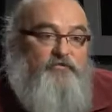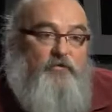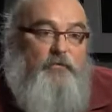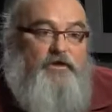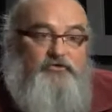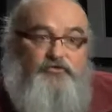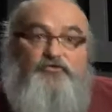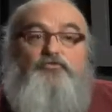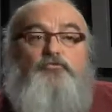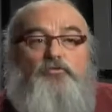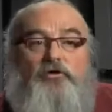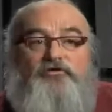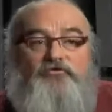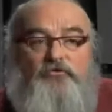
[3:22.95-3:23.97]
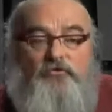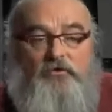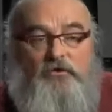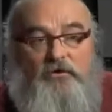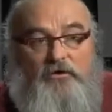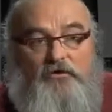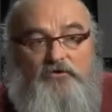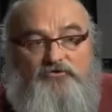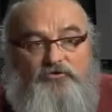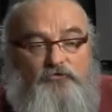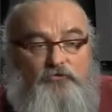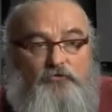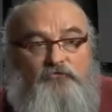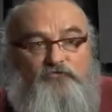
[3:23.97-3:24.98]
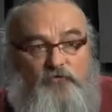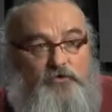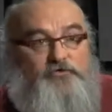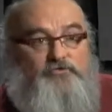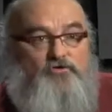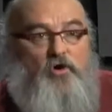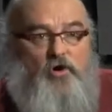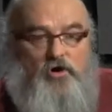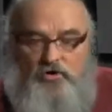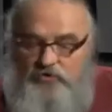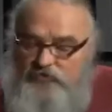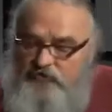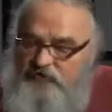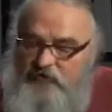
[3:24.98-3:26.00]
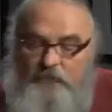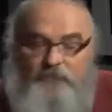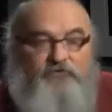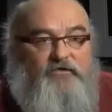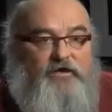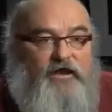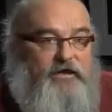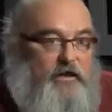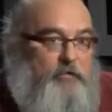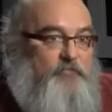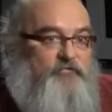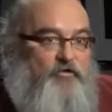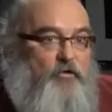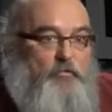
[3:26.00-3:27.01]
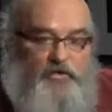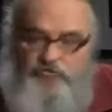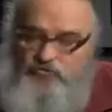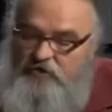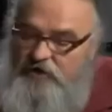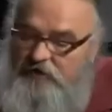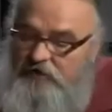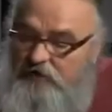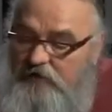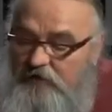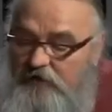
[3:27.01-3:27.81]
from a new printer to fully charged seems to take up so much ink.